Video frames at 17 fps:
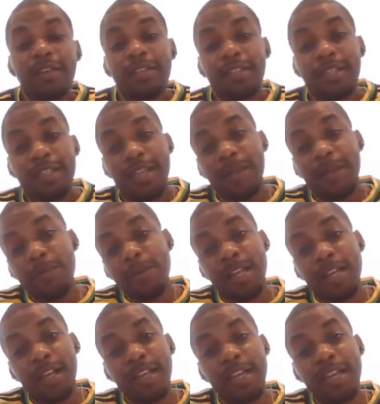See, I'm
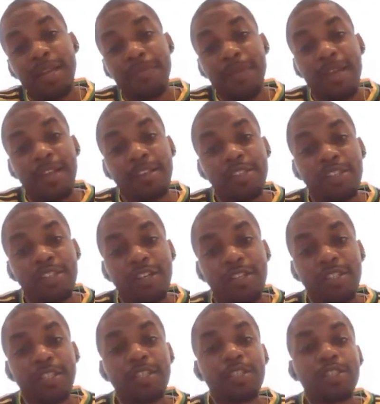wearing a Leon Bailey jersey.